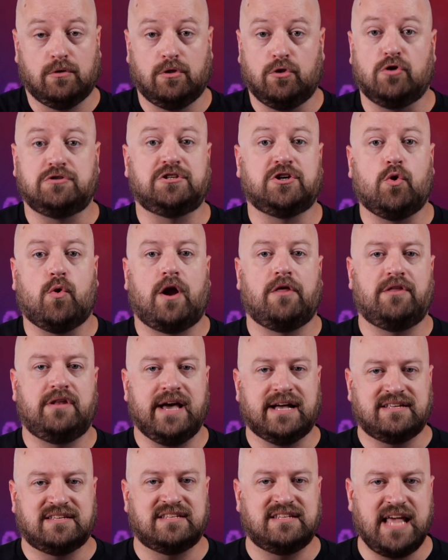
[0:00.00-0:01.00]
look to go on to
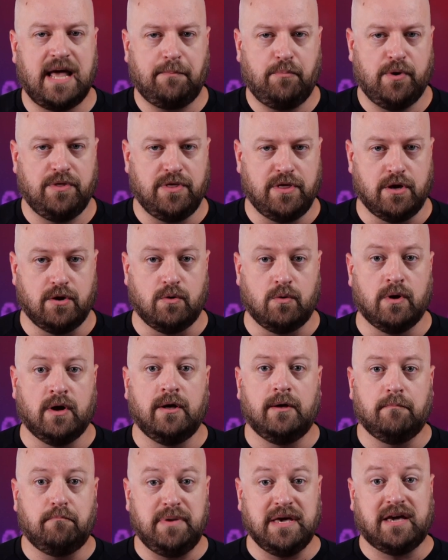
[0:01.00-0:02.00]
the next step with you
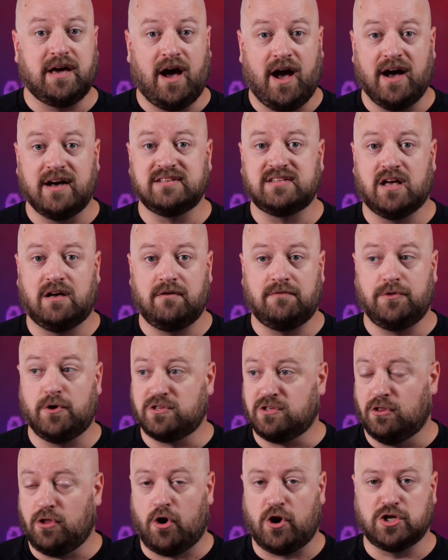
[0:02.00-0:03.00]
because of
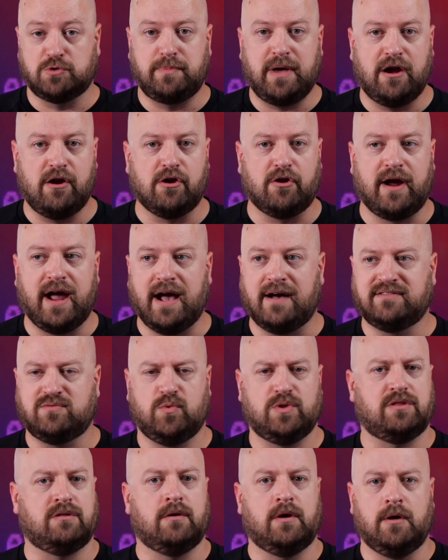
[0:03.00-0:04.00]
those large
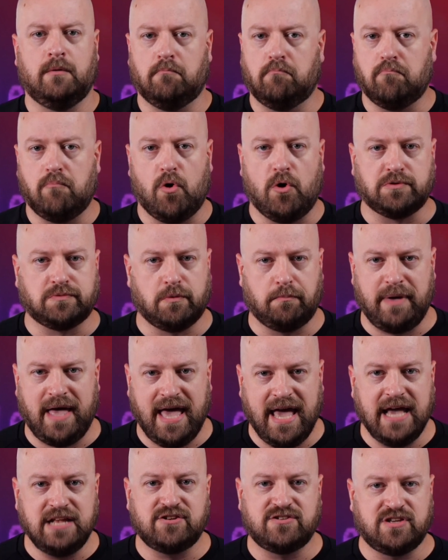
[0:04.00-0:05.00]
paragraphs with multiple
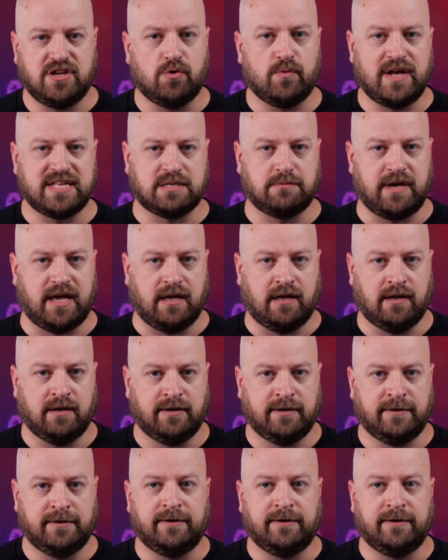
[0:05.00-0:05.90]
pages of your resume.